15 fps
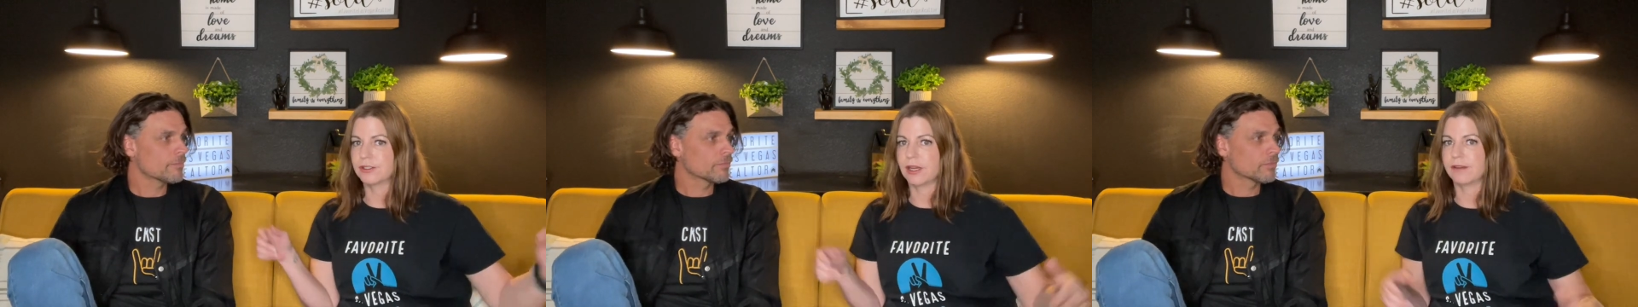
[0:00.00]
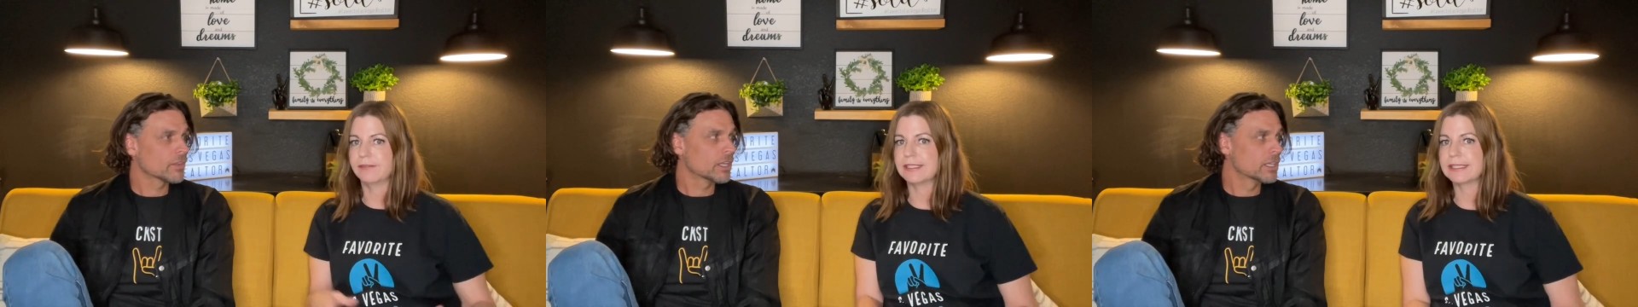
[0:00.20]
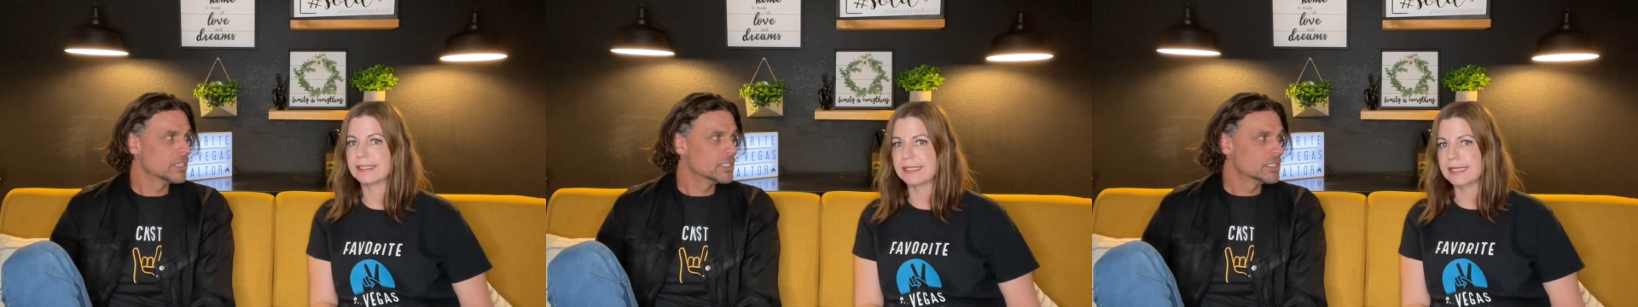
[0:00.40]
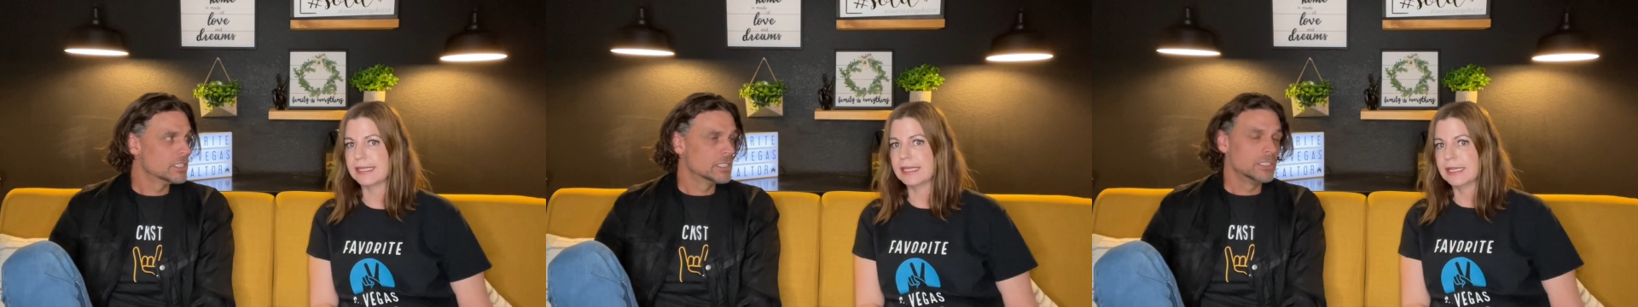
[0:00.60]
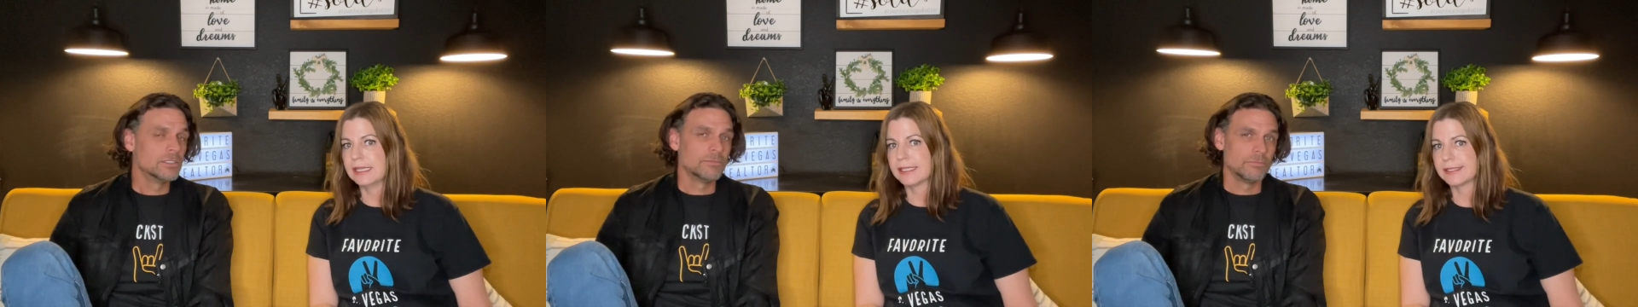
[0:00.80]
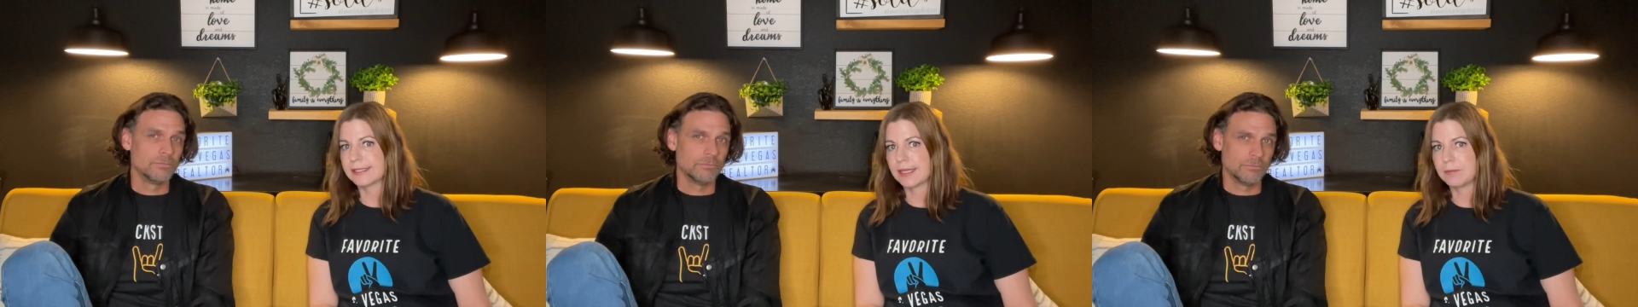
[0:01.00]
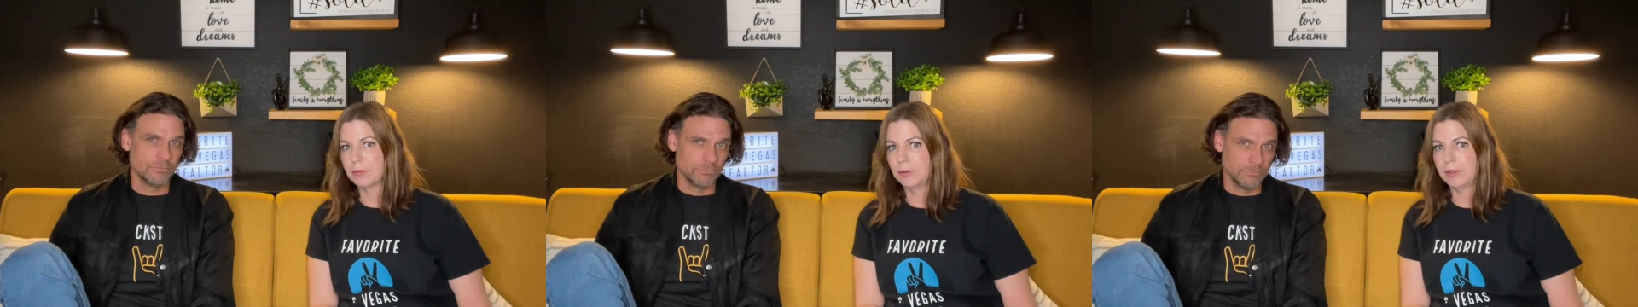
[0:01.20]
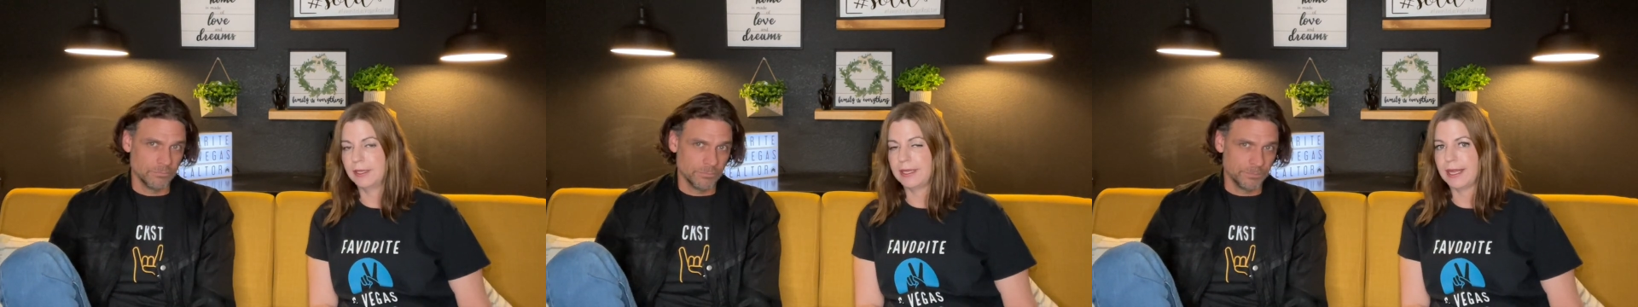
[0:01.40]
Speaker 1: Obviously,
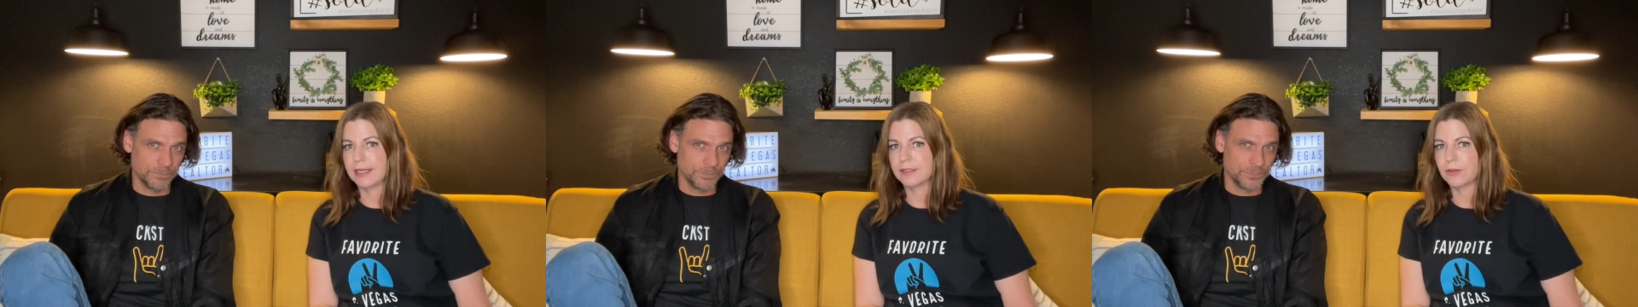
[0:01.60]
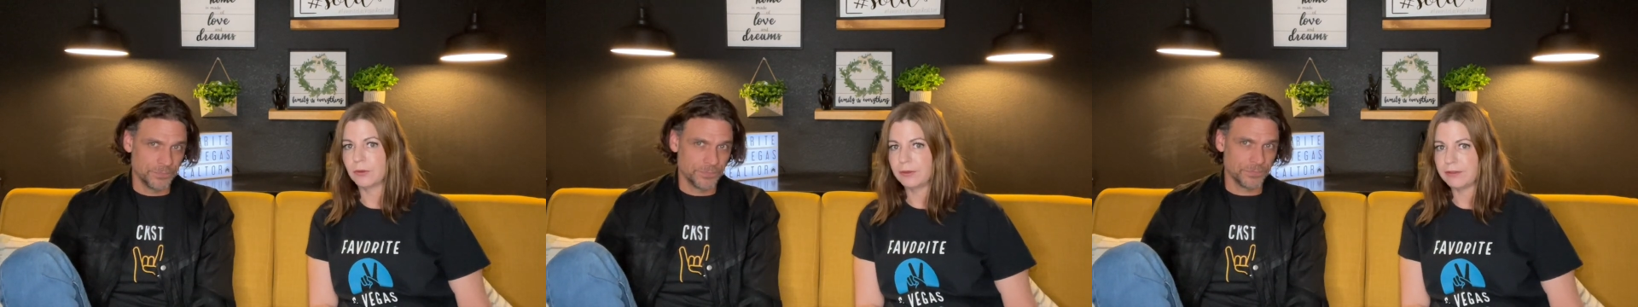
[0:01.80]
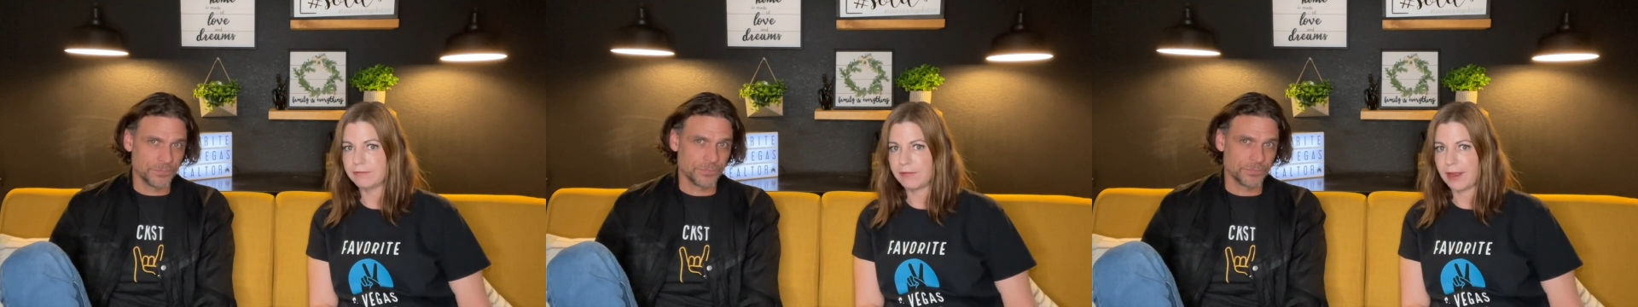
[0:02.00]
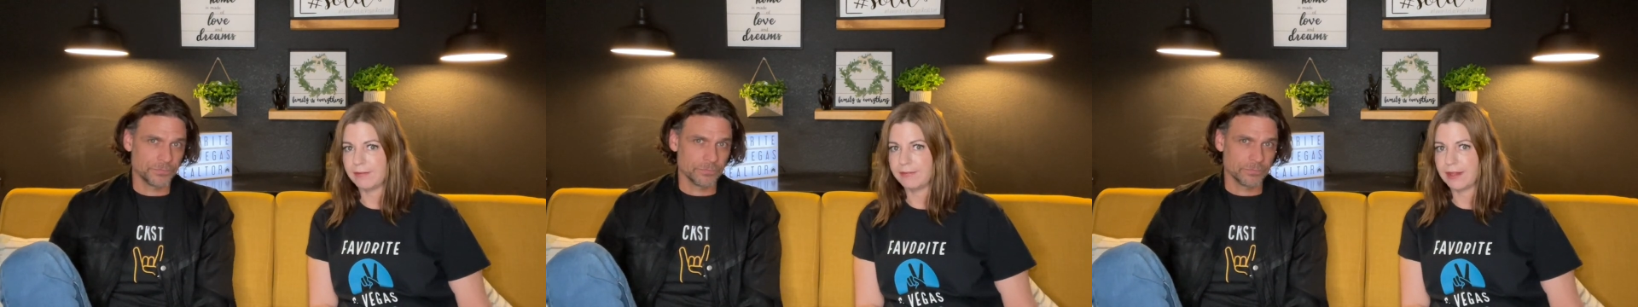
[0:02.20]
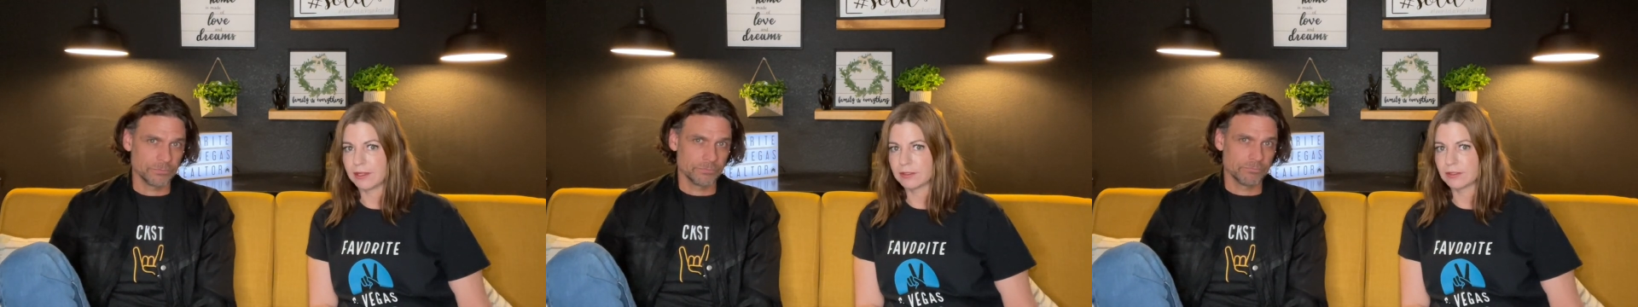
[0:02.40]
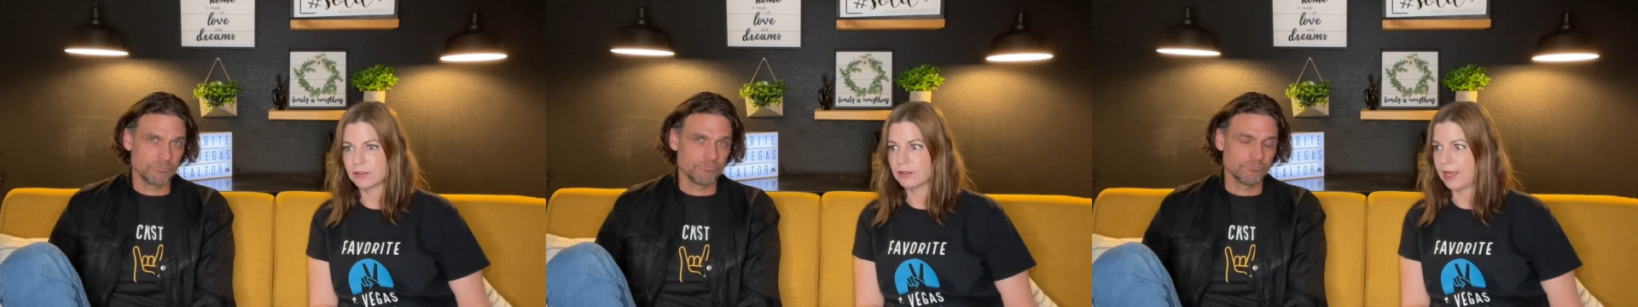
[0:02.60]
Summerlin has only 5,000